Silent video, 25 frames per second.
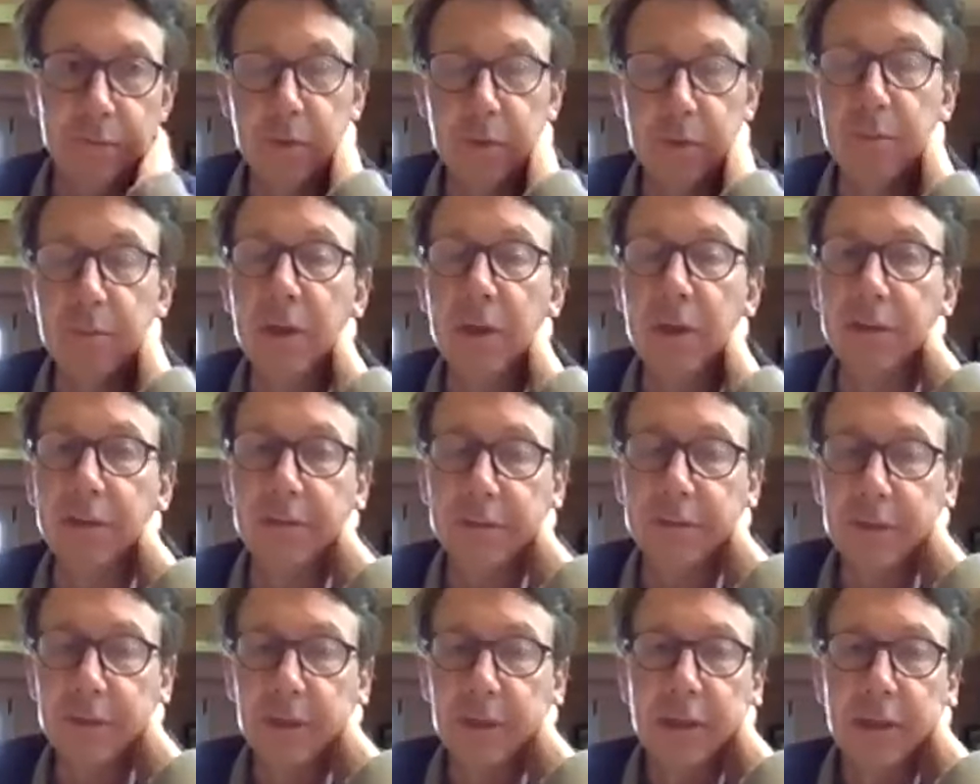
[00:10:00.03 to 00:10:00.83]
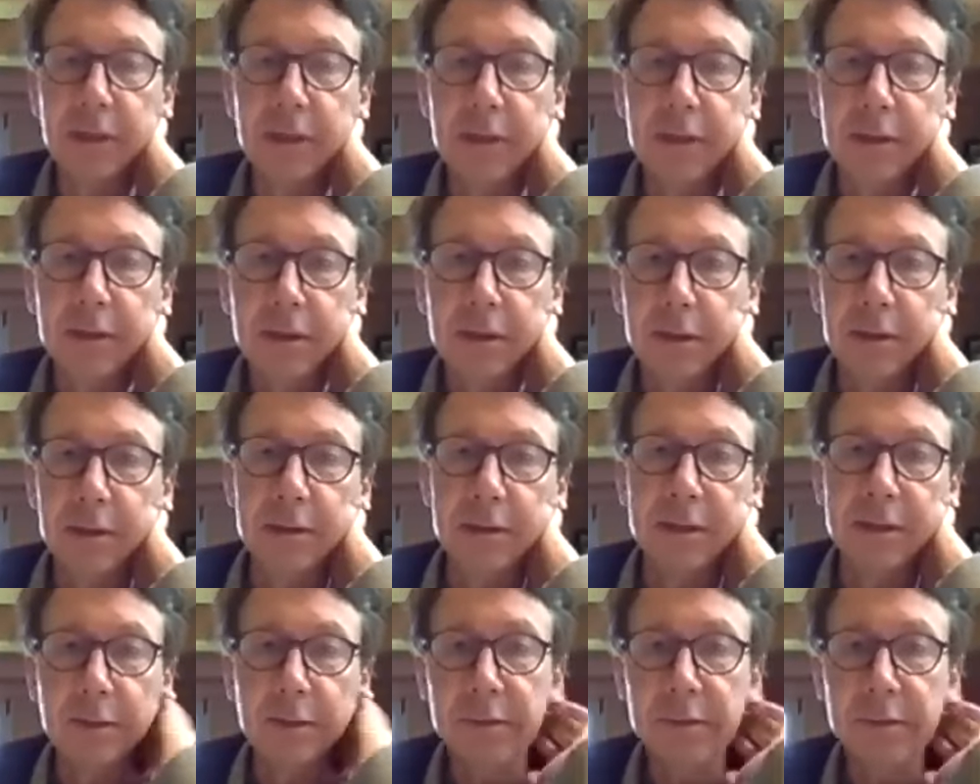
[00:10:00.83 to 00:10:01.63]
15 months,
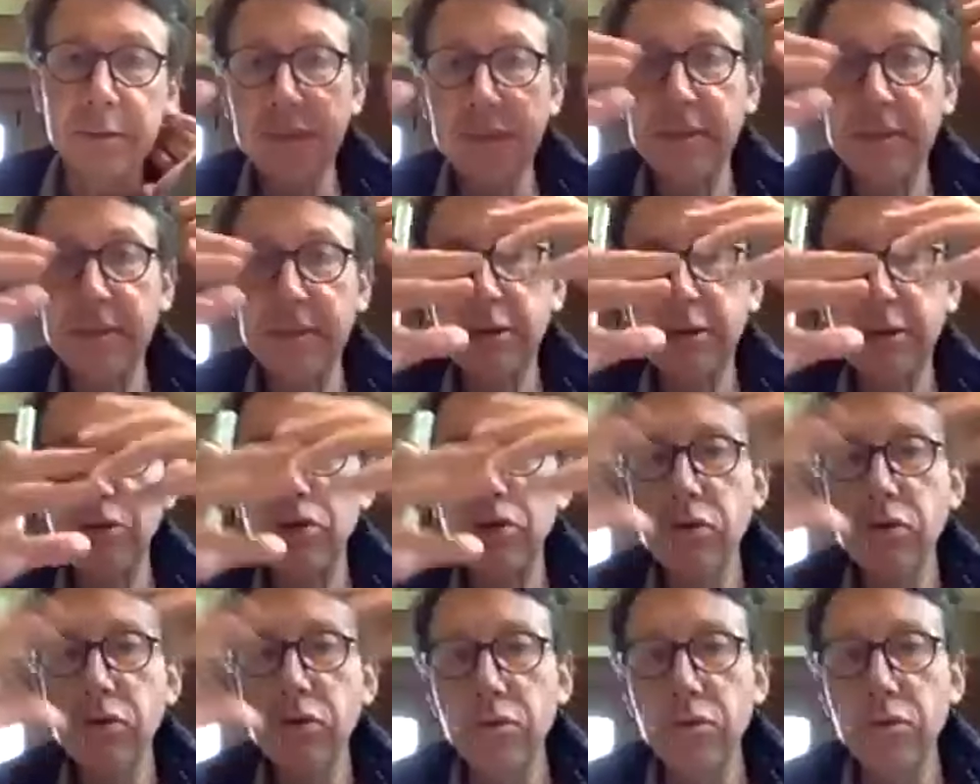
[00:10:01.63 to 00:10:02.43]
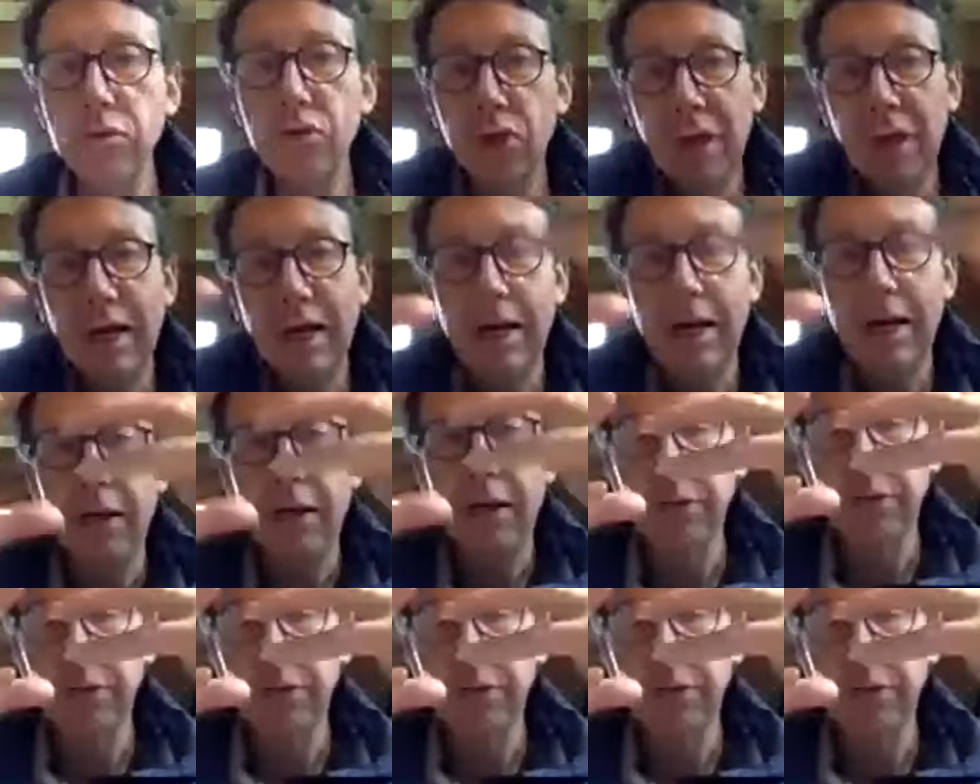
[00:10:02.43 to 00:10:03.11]
uh, there'll be this huge